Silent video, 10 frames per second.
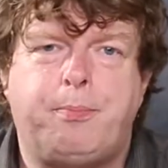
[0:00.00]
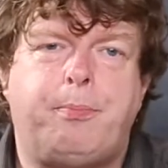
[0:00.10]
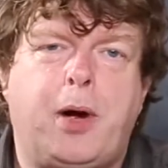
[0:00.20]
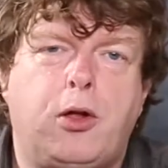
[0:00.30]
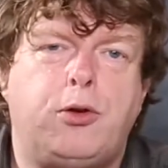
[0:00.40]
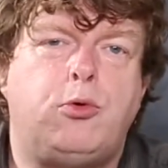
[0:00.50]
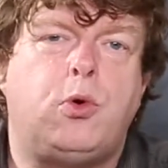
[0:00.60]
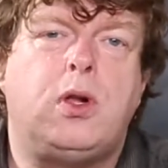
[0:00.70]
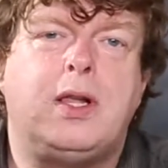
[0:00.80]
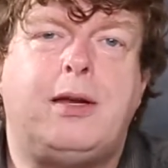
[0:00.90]
My other
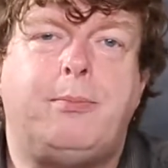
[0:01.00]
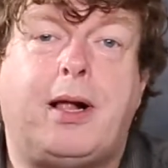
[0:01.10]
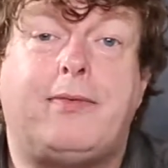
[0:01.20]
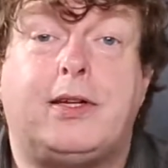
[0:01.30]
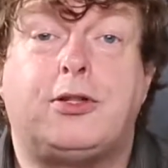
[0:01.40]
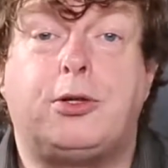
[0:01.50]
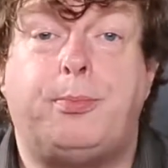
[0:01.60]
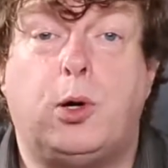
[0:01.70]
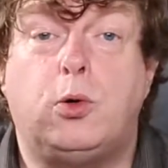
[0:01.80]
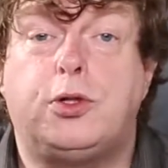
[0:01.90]
role in Belfast
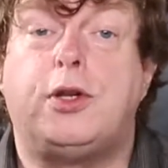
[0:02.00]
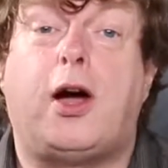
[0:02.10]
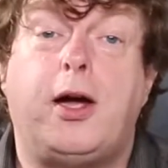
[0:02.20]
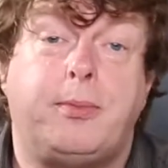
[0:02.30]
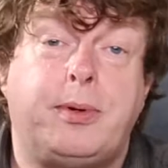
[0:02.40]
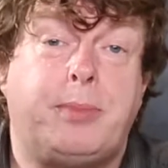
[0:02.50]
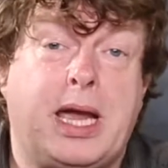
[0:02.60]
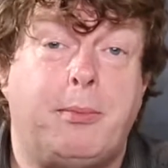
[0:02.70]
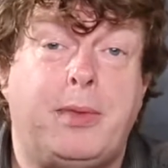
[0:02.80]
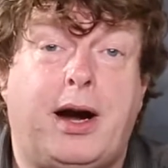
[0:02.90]
Exposed and how I
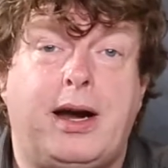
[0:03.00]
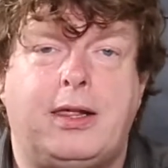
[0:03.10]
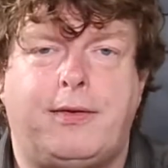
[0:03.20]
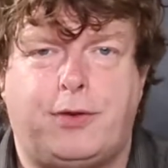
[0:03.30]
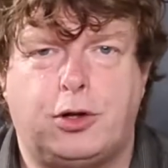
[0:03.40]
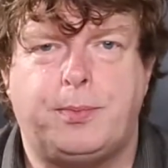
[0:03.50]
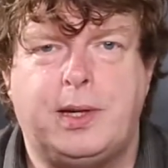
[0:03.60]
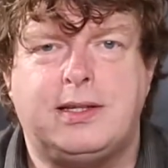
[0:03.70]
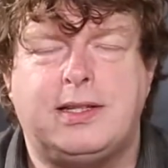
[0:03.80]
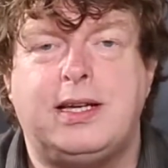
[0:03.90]
came there in the first
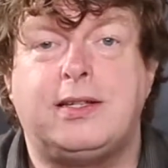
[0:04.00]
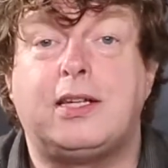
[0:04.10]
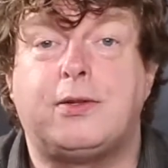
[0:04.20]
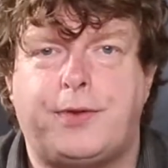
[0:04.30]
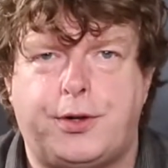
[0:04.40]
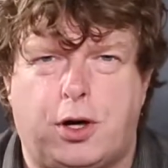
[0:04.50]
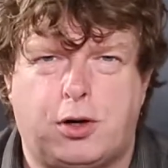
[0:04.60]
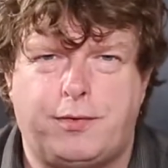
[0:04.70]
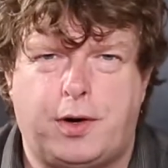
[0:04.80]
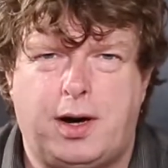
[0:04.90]
place is as a
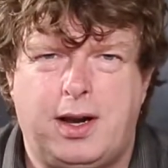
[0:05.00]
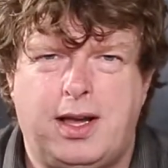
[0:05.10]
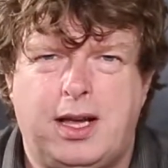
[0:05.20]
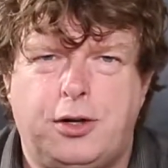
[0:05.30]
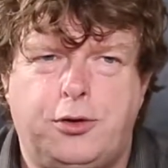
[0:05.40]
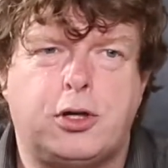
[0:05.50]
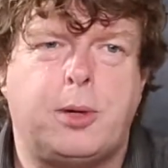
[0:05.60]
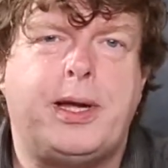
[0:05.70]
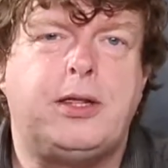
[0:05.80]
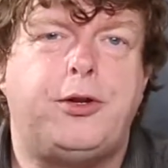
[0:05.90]
photographer,
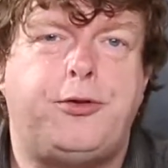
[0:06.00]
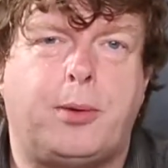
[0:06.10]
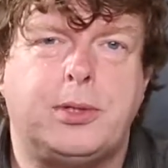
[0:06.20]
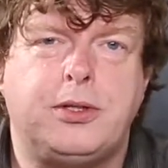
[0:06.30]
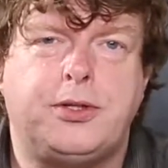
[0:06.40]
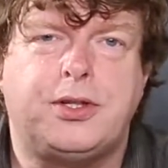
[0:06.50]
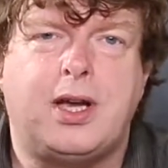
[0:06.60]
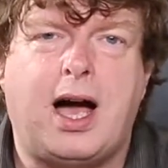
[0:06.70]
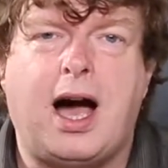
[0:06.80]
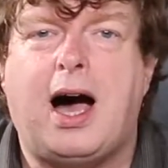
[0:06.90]
documenting the troubles
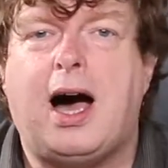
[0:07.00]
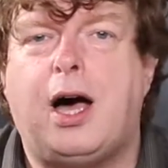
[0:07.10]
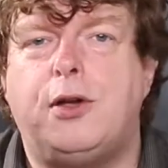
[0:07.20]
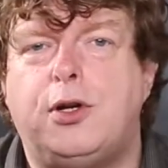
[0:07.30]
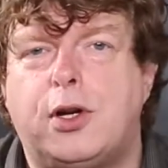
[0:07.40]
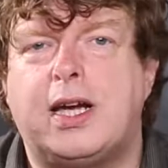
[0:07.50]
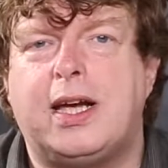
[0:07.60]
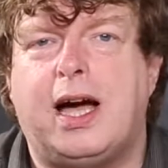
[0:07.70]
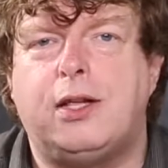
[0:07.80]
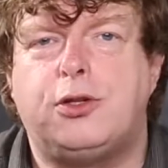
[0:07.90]
and
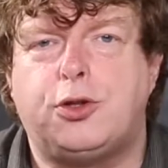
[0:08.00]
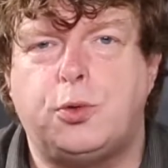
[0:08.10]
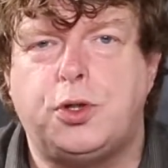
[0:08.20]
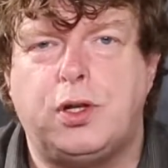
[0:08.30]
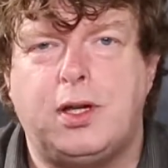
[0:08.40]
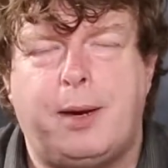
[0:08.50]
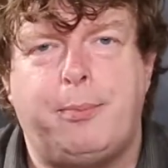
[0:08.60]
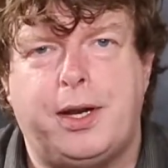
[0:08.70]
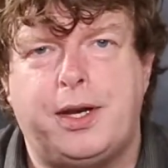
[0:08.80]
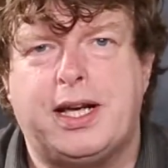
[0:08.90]
looking at social
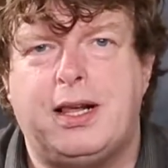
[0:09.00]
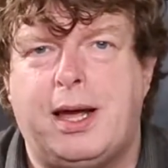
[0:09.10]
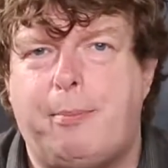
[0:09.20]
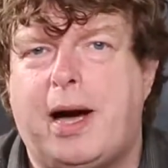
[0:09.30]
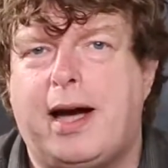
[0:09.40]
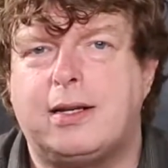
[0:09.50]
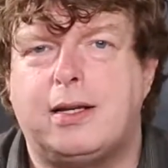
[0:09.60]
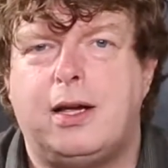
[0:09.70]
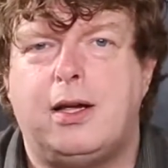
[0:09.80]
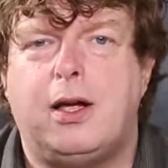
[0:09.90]
and political impact
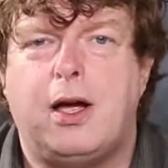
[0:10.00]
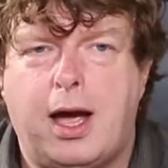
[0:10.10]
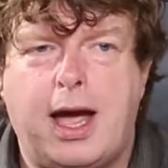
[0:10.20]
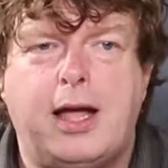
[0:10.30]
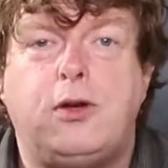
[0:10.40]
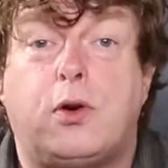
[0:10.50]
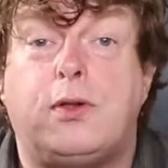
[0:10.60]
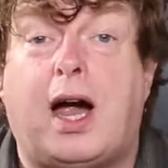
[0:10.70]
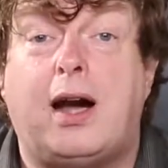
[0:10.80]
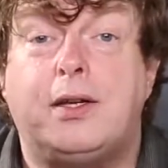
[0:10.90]
in
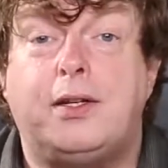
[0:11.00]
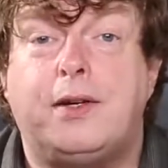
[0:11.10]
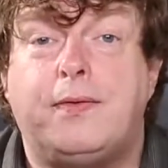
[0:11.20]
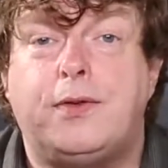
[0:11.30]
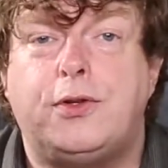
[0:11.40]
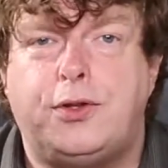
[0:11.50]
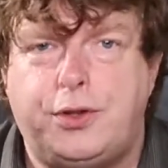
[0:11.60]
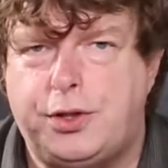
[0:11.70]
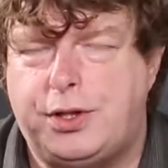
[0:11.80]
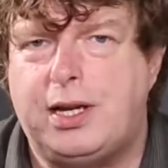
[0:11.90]
Northern Ireland
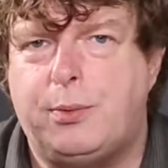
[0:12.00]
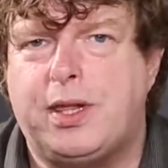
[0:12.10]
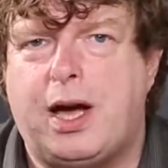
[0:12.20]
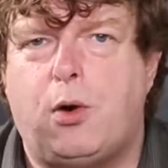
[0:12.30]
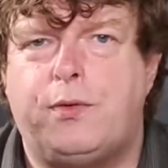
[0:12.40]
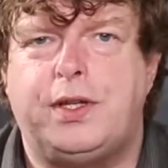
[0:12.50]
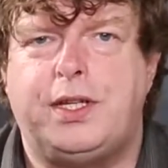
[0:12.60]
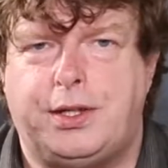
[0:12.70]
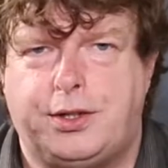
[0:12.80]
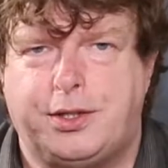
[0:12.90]
to deal with that over
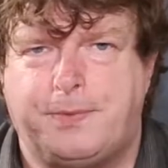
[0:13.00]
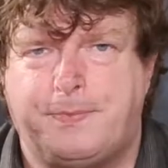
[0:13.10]
the years.